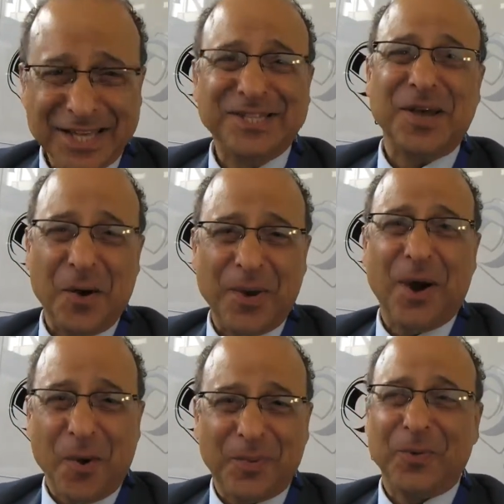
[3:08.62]
So we
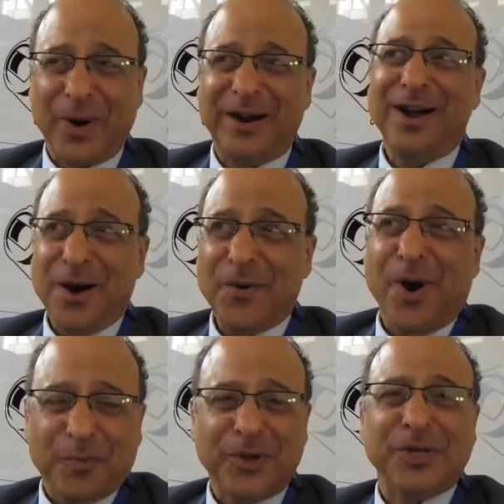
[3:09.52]
hope
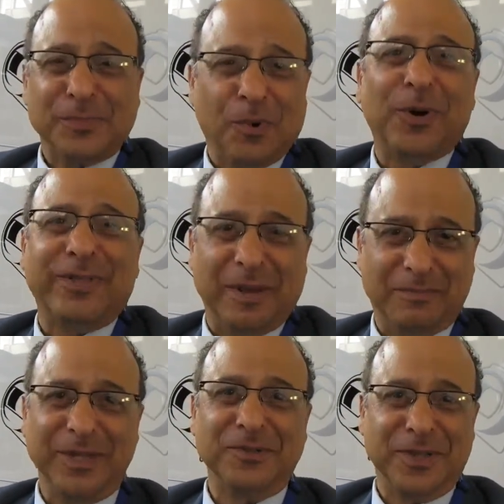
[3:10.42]
to export
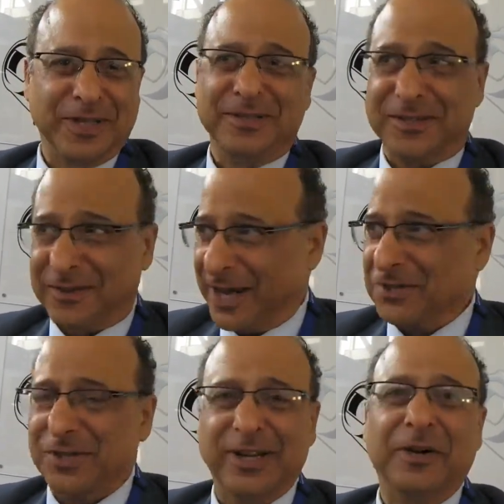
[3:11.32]
them into the
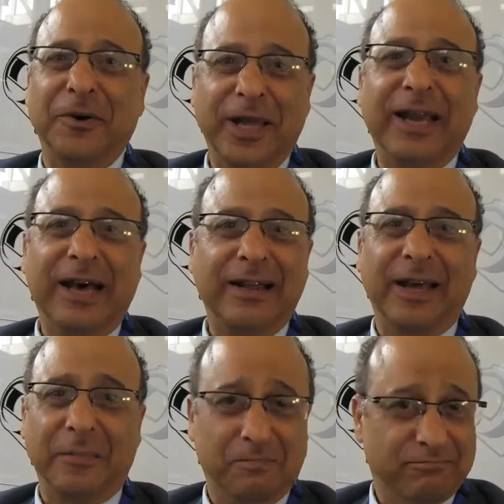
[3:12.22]
international arena,
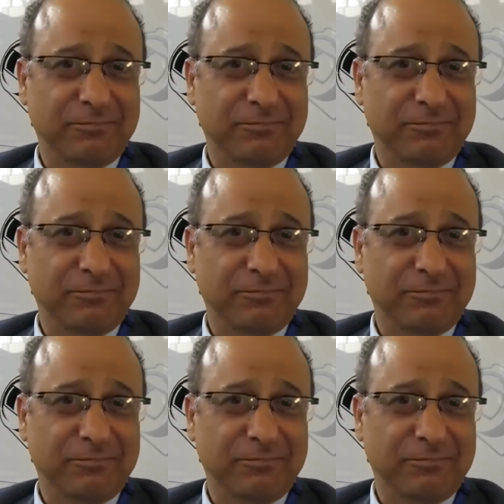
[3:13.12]
like,